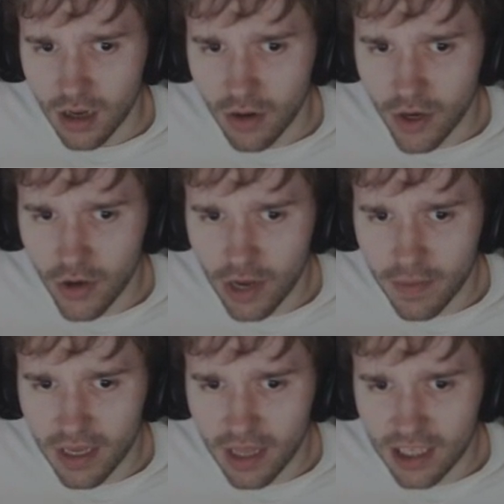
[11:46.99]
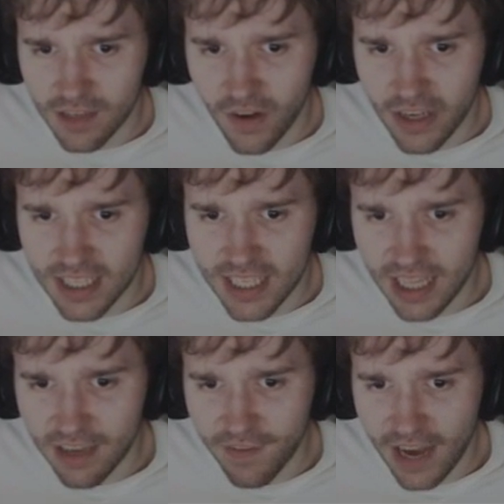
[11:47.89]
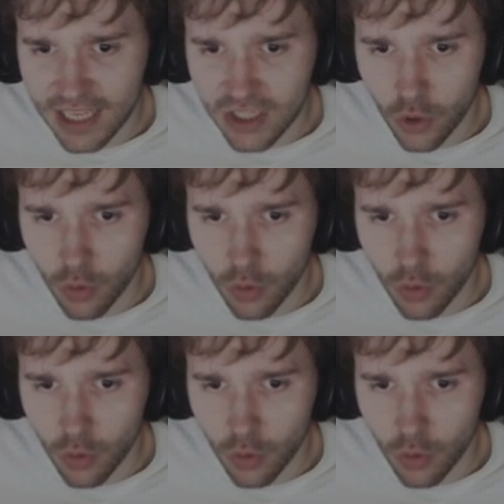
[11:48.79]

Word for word: Oh no, Yami, let's find Sally fast